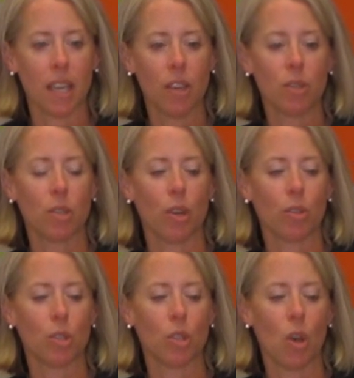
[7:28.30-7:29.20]
Here's
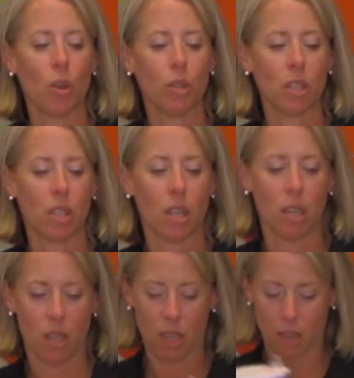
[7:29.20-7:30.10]
our salt.
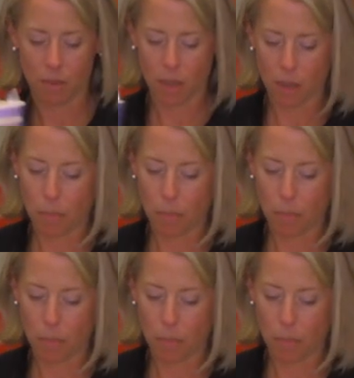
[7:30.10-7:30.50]
I'm gonna